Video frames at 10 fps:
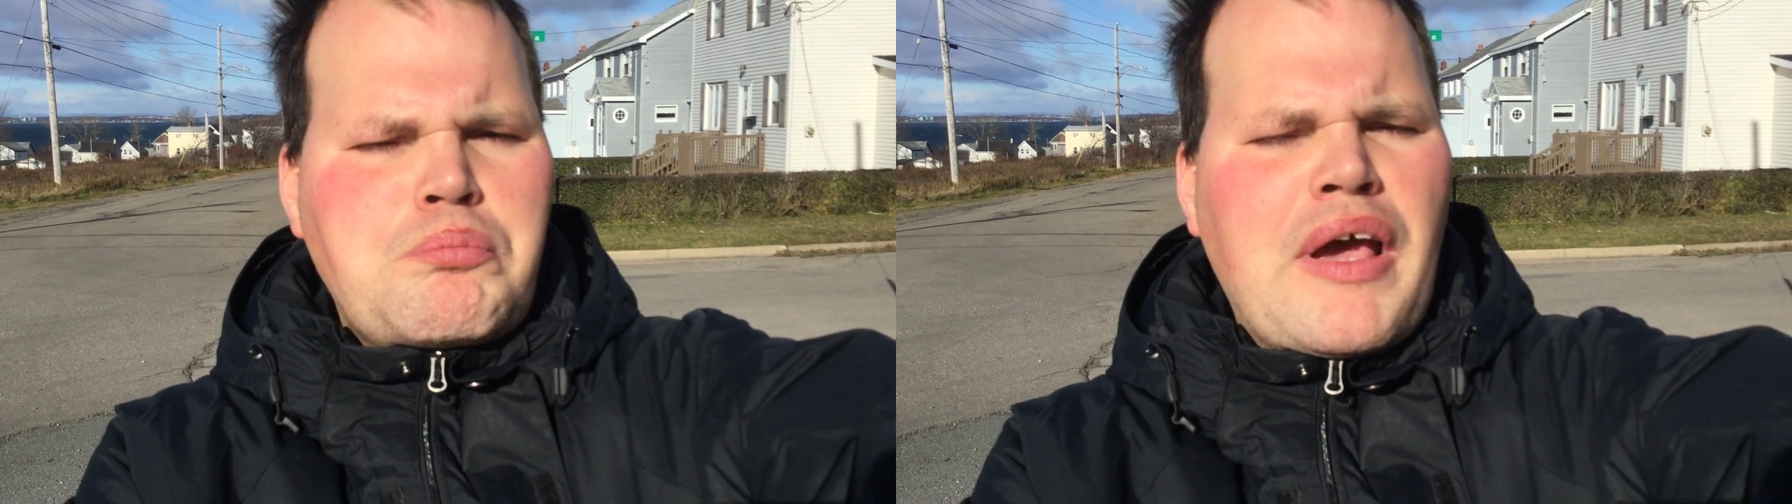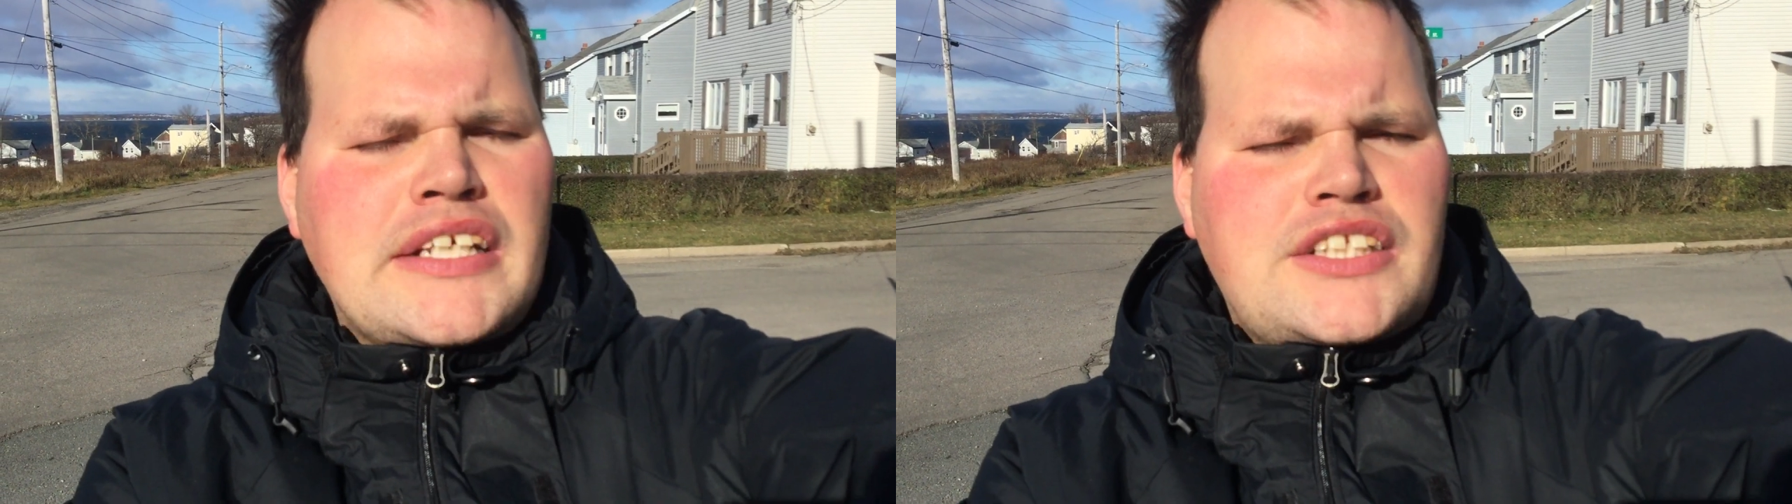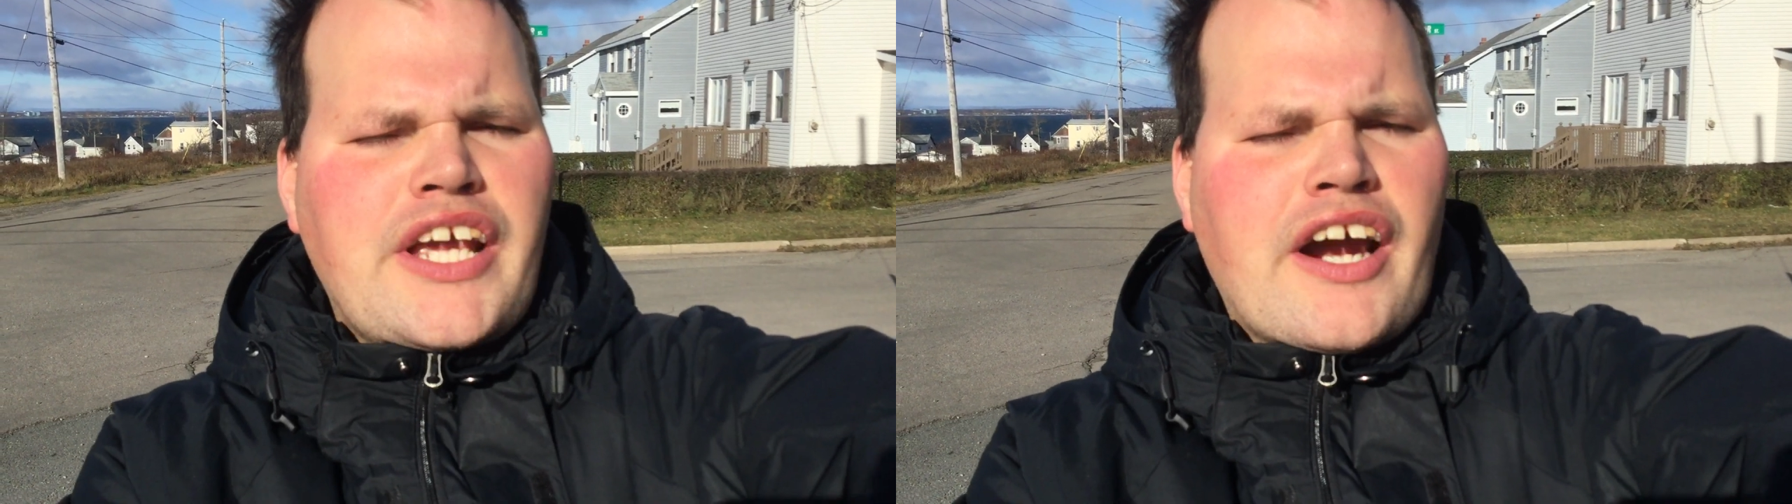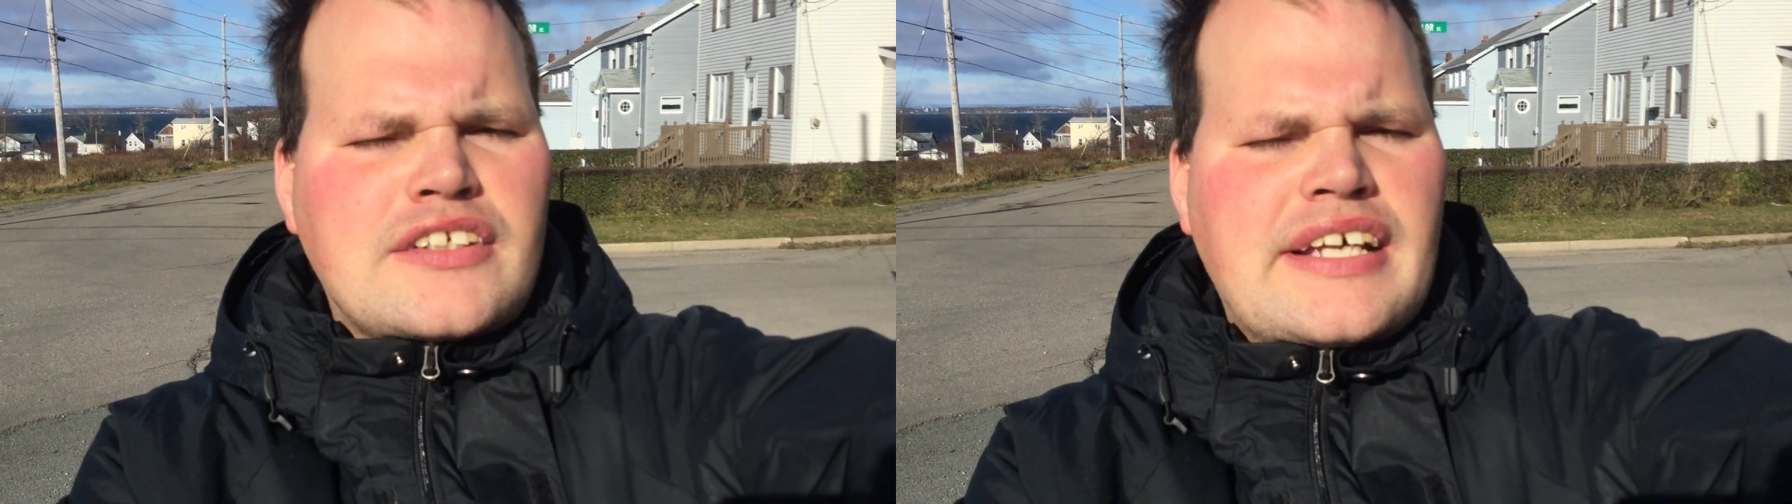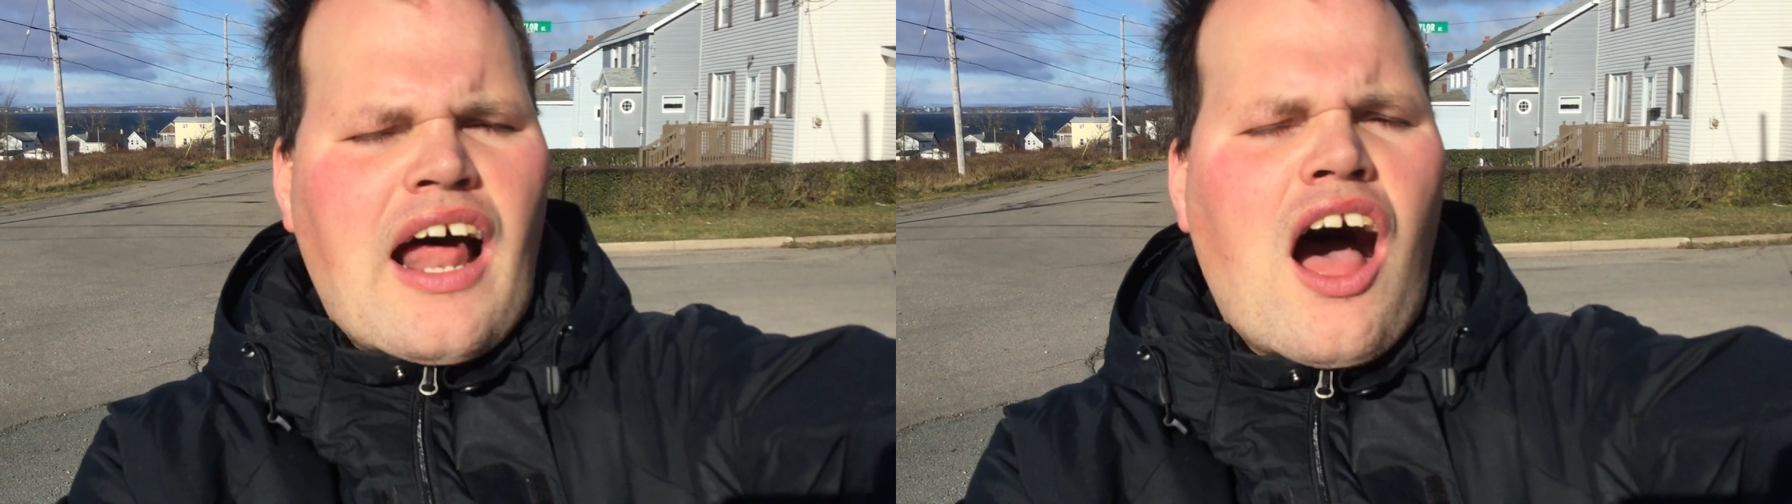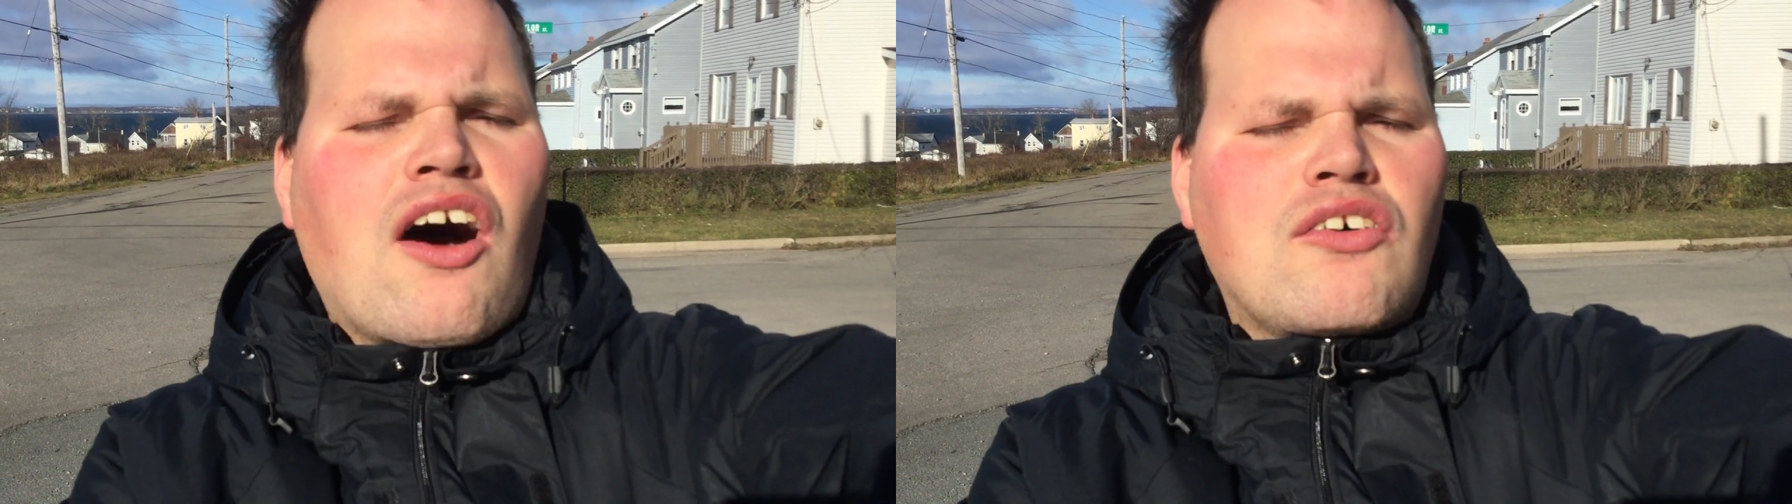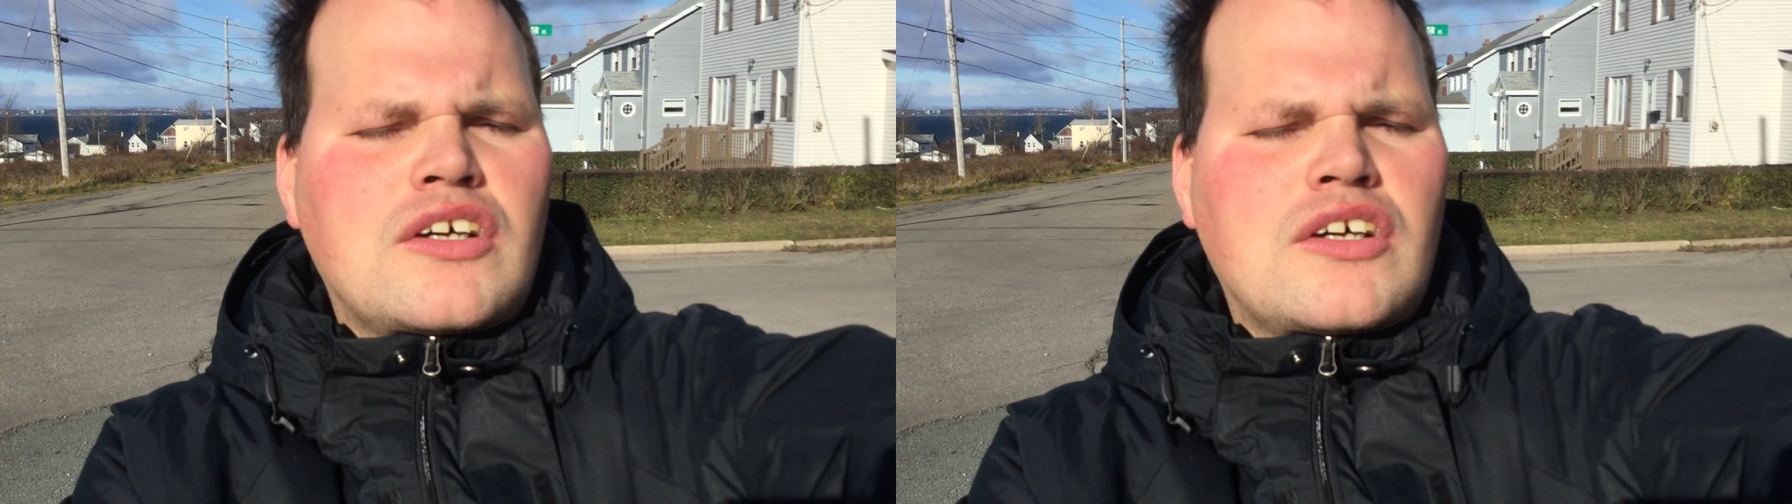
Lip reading: miss the Earth at all.